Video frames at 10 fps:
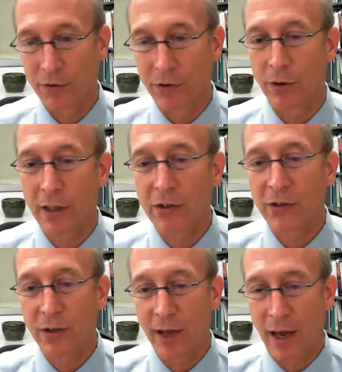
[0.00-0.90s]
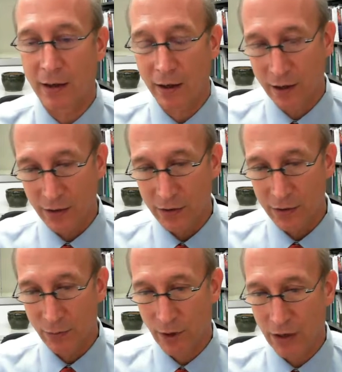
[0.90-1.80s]
So at least in that
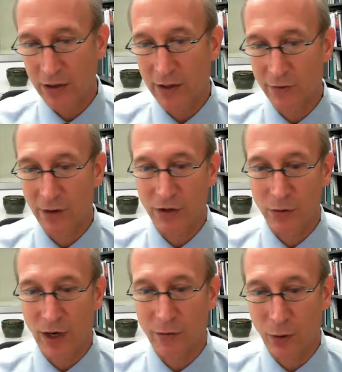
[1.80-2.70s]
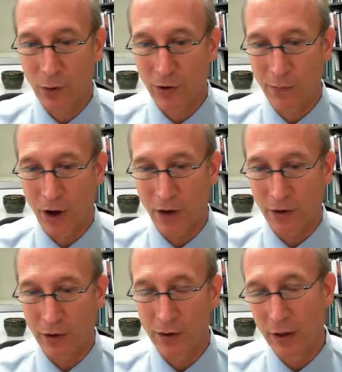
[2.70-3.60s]
relatively straightforward
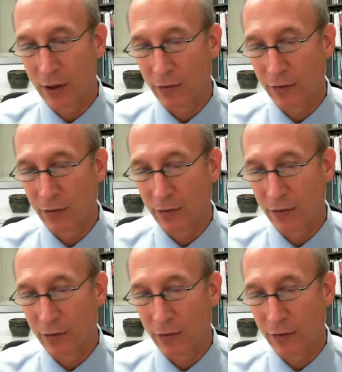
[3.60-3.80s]
model,